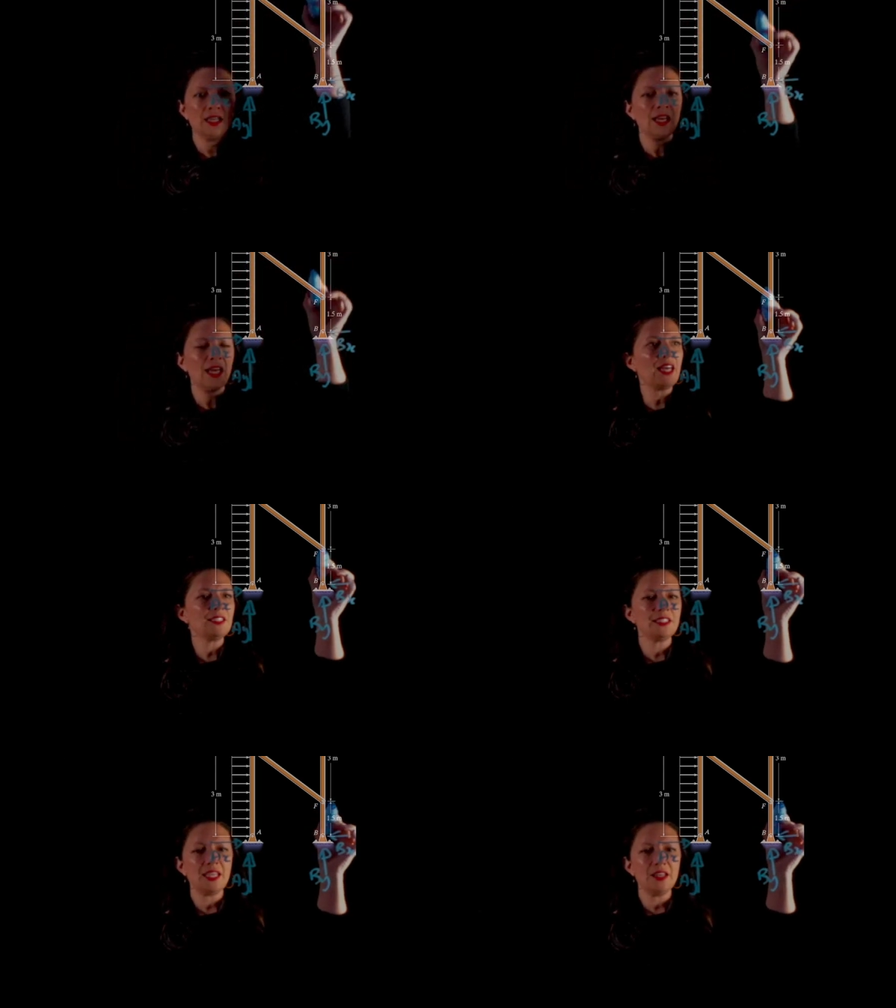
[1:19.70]
and
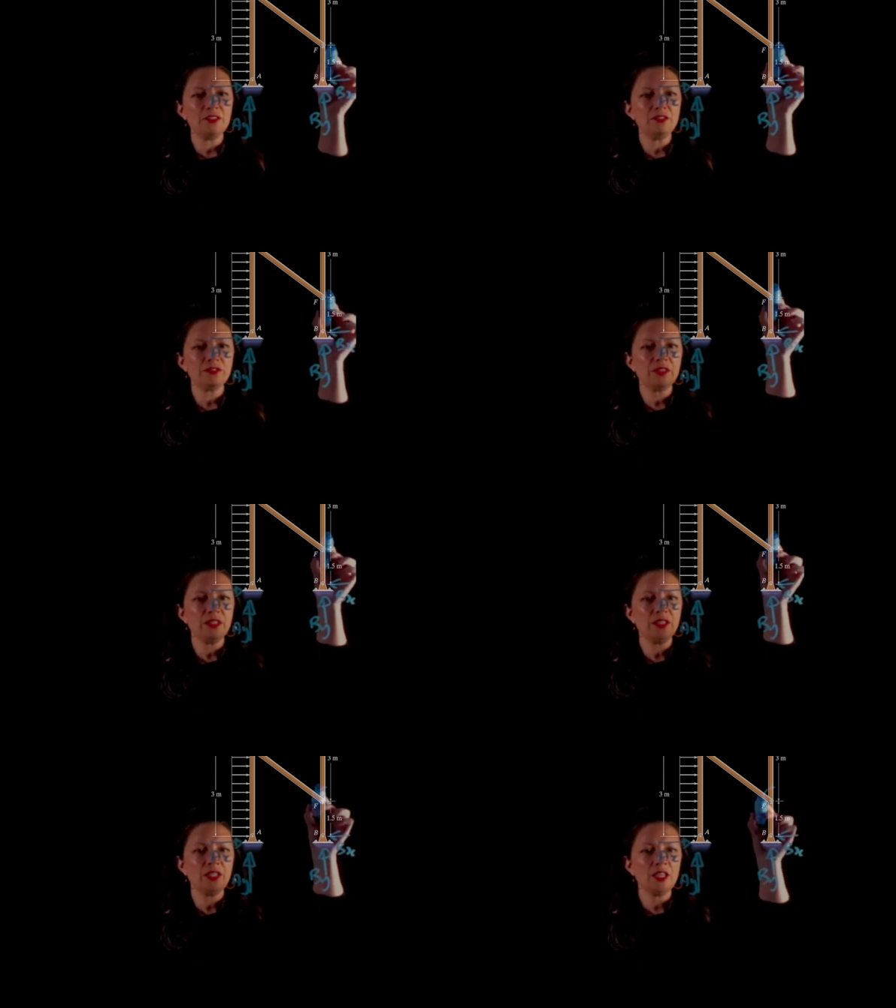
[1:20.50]
F,
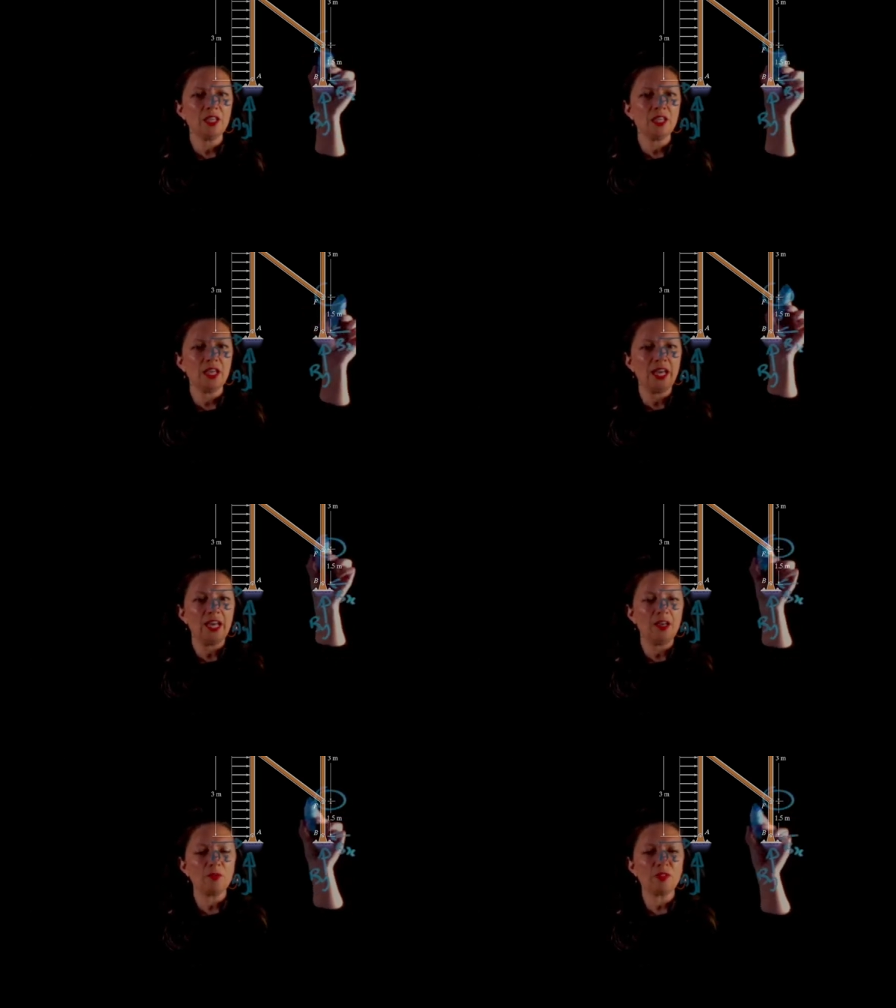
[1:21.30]

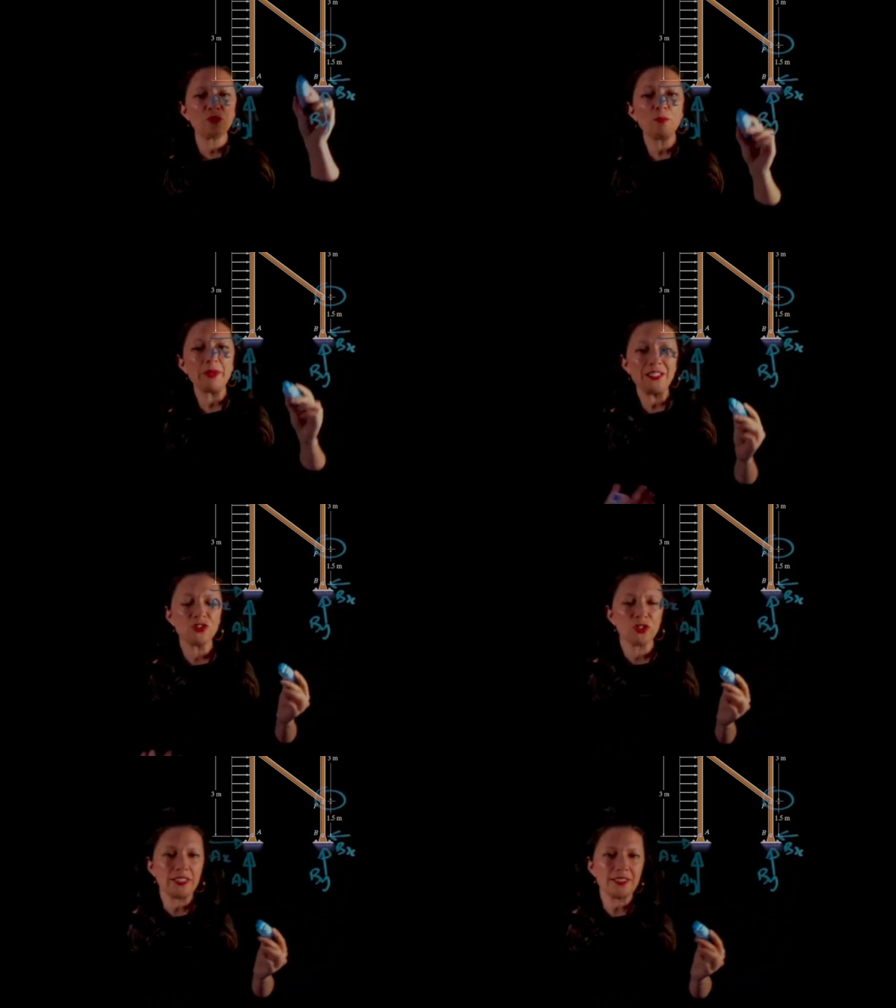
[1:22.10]
they're all pin
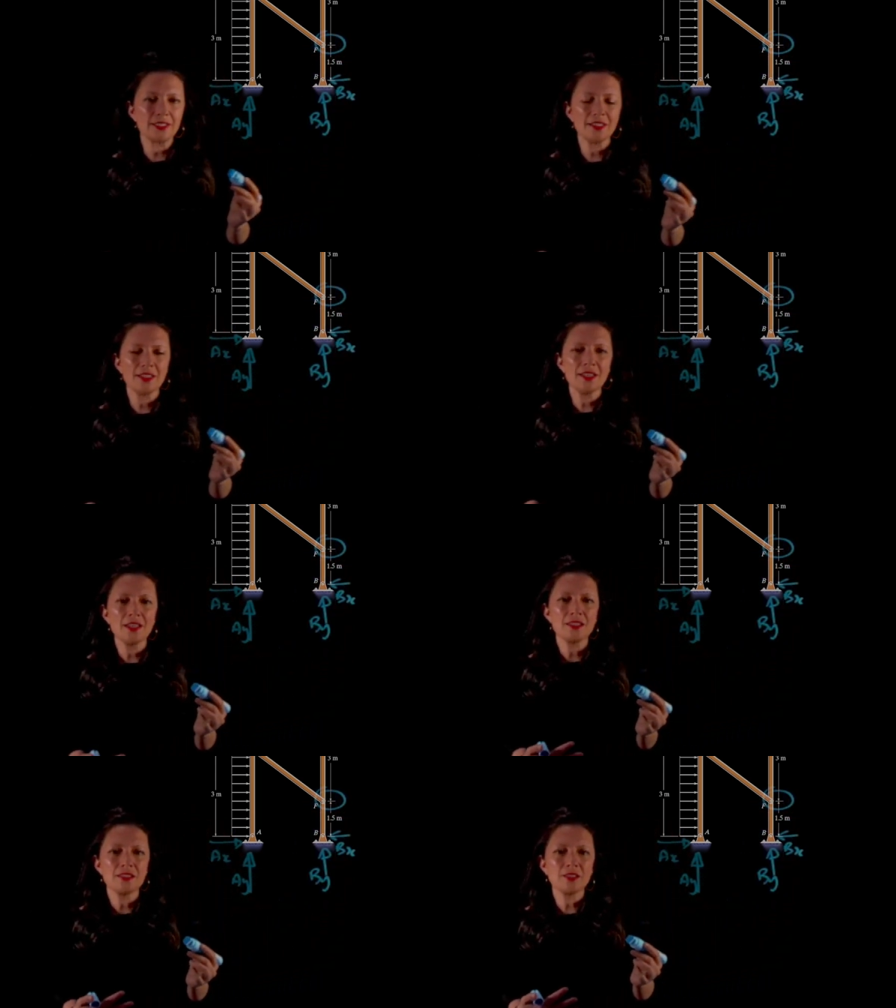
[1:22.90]
joints.
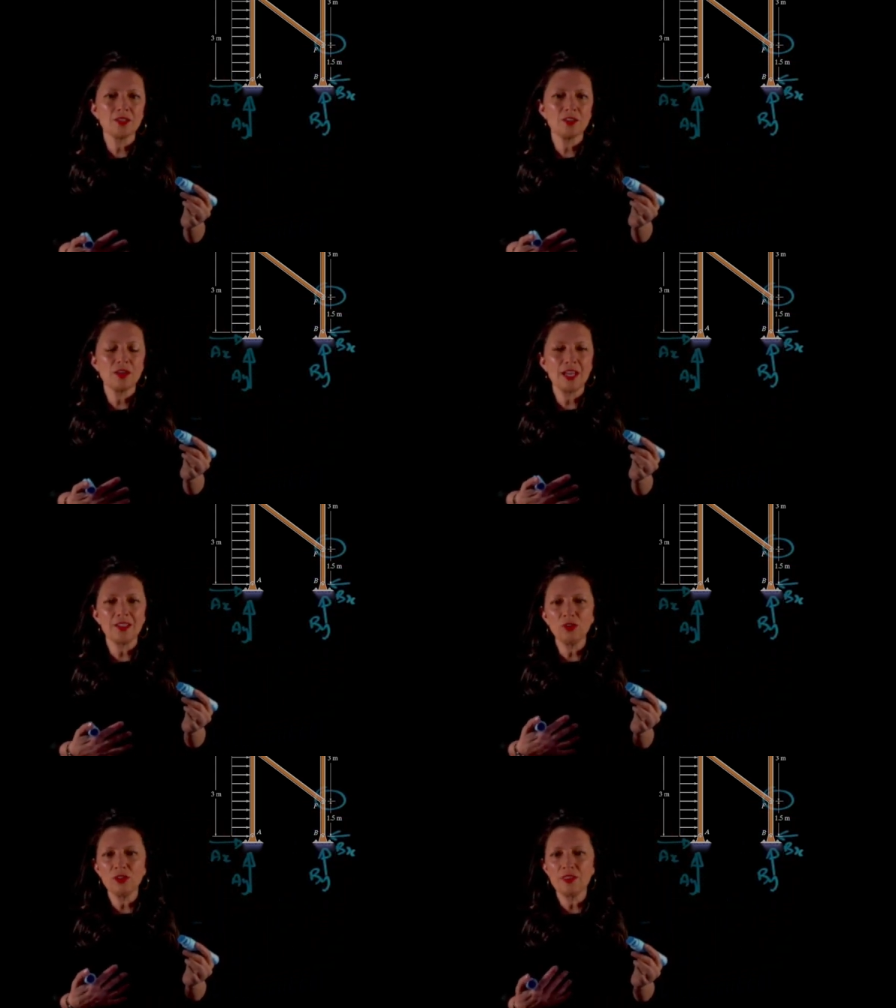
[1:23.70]
So at
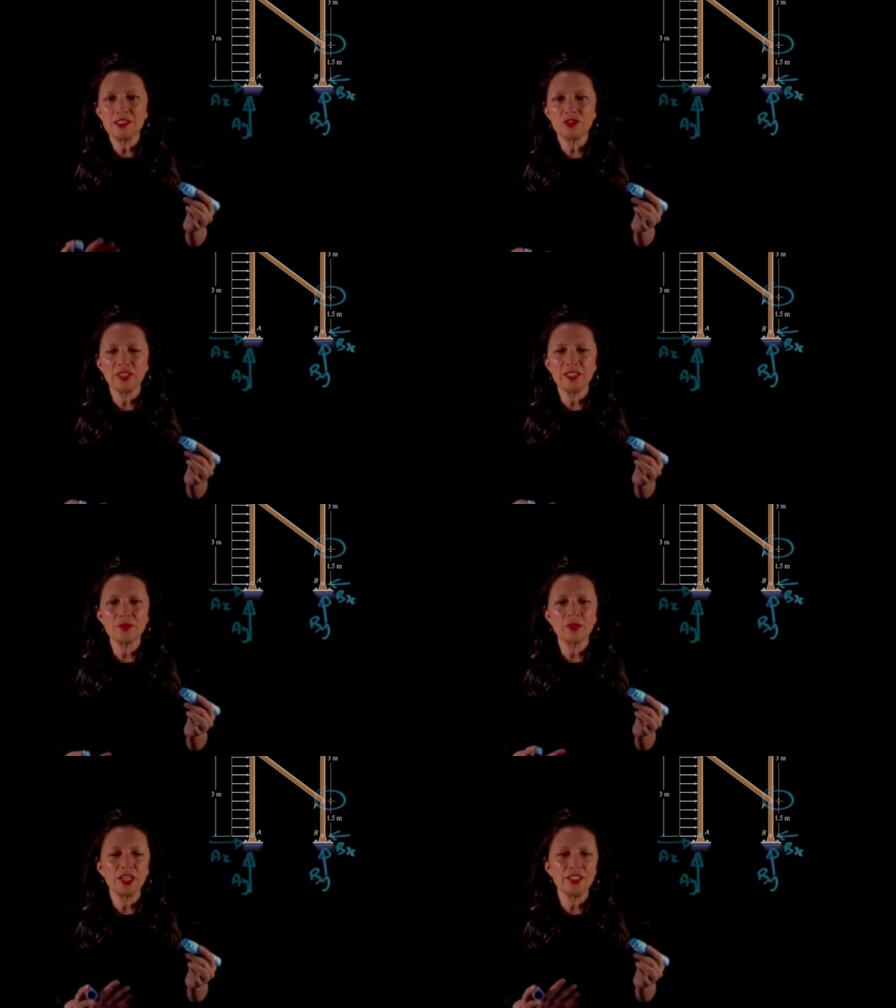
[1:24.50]
all these joints we're
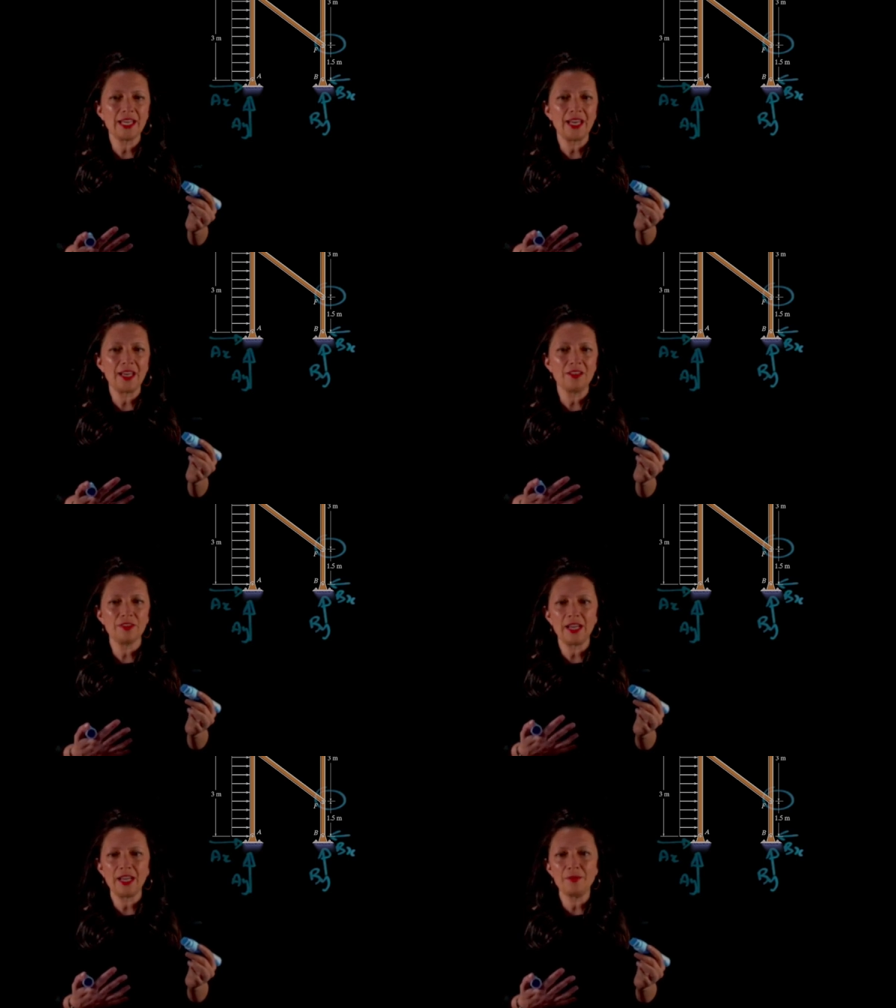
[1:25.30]
going to have
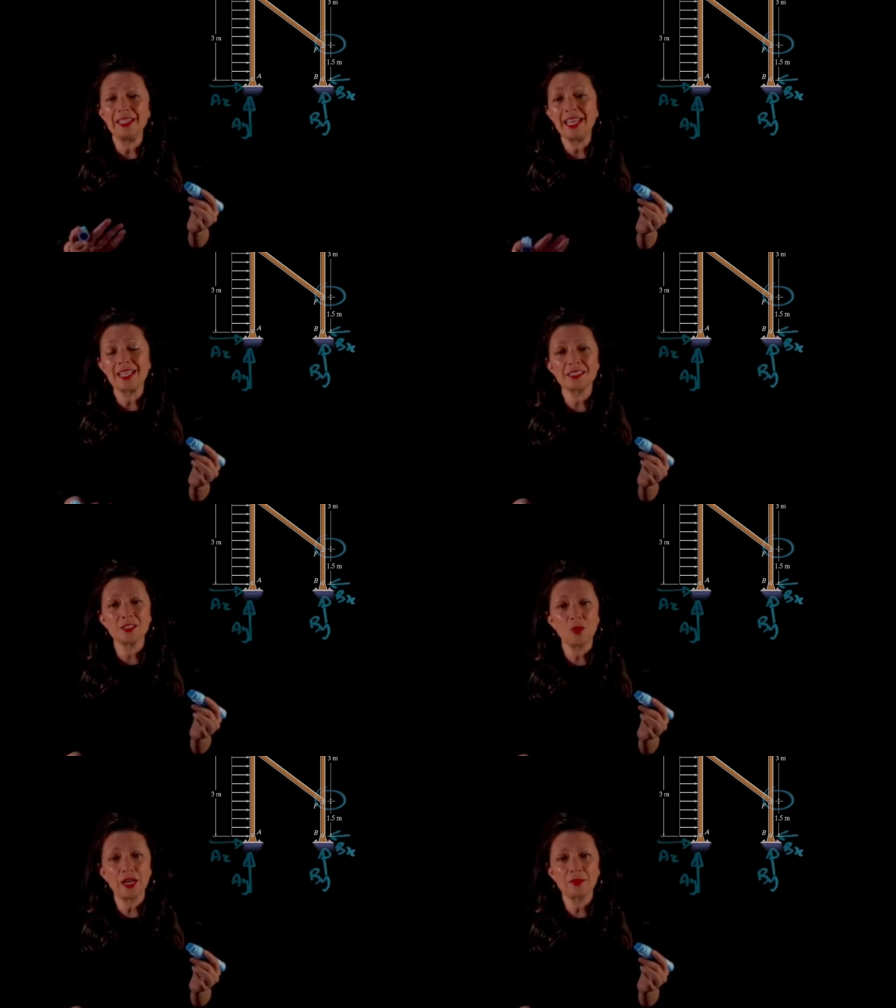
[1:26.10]
an X and a
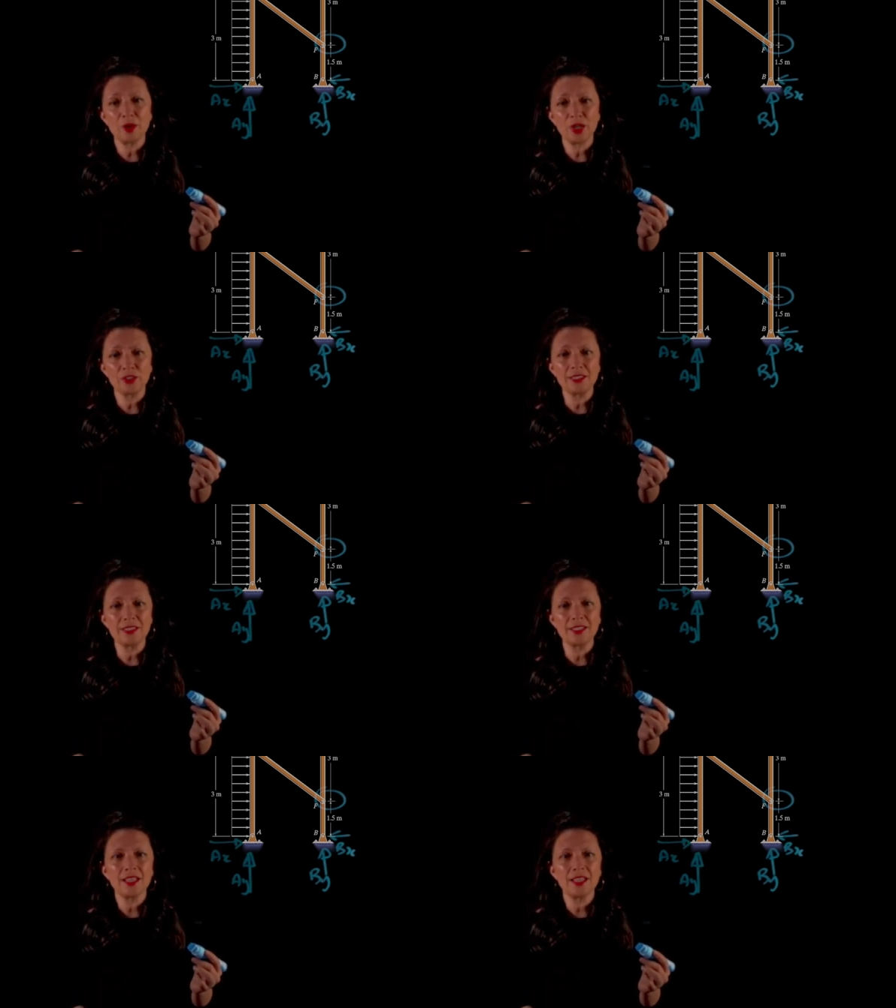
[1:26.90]
Y component.